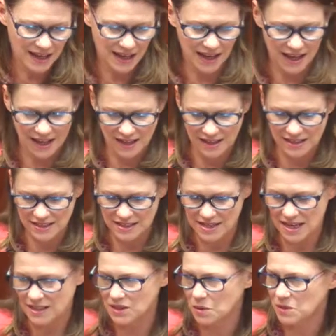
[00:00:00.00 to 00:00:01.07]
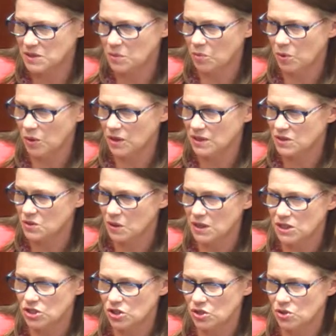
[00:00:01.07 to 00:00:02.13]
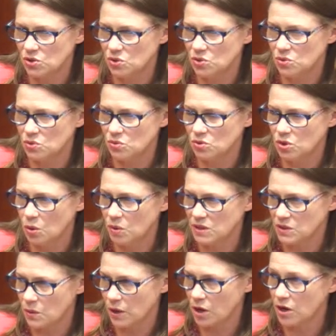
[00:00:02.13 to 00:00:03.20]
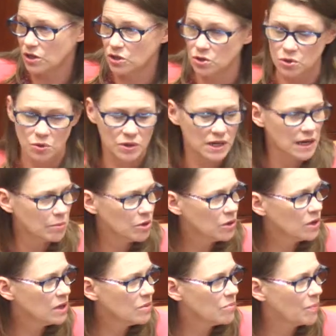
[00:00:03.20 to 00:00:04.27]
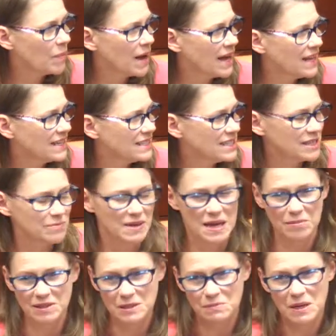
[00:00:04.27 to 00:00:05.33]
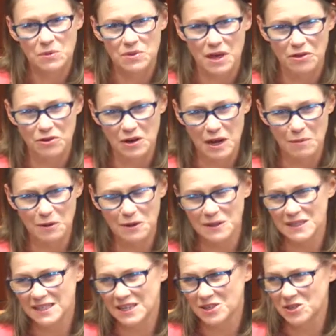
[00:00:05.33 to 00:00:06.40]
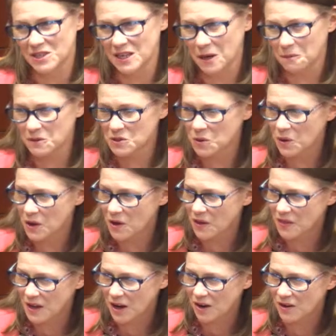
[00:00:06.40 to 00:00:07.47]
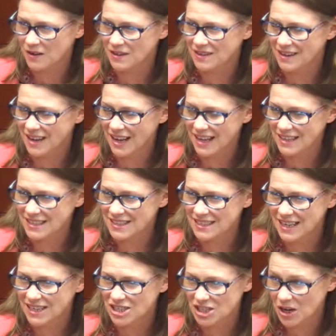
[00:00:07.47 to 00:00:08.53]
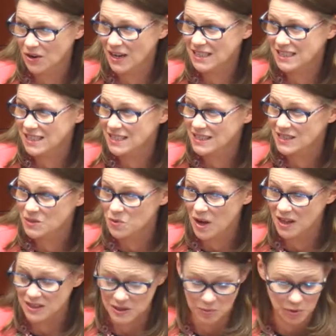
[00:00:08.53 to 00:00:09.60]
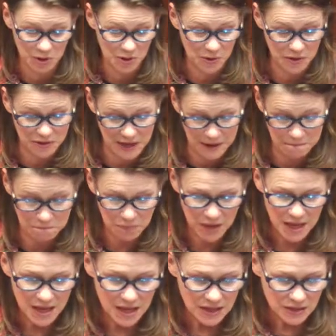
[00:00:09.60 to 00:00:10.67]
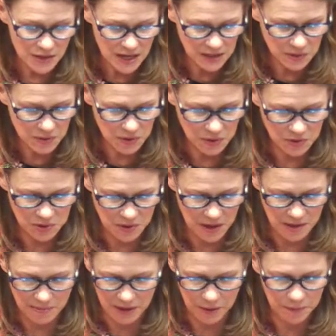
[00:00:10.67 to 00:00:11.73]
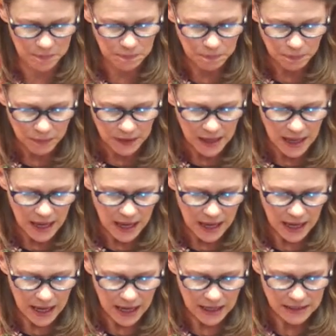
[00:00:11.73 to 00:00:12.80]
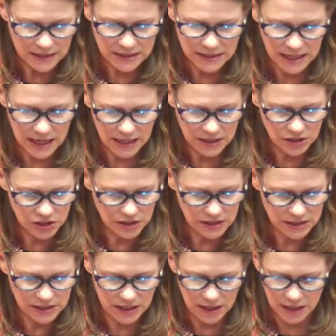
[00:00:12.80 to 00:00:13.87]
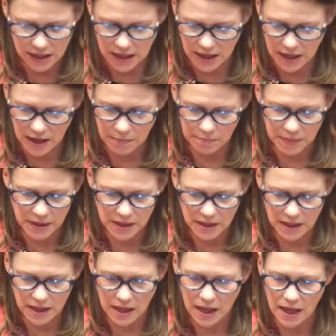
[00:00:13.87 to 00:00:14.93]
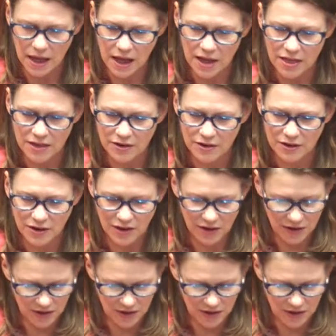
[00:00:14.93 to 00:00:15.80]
And that's always important. It's great to know what's going on in your own neighborhood, but to be able to meet with other neighborhoods and understand what's going on there and share ideas as well is a pretty cool thing. So that's what those are all about. And just a couple other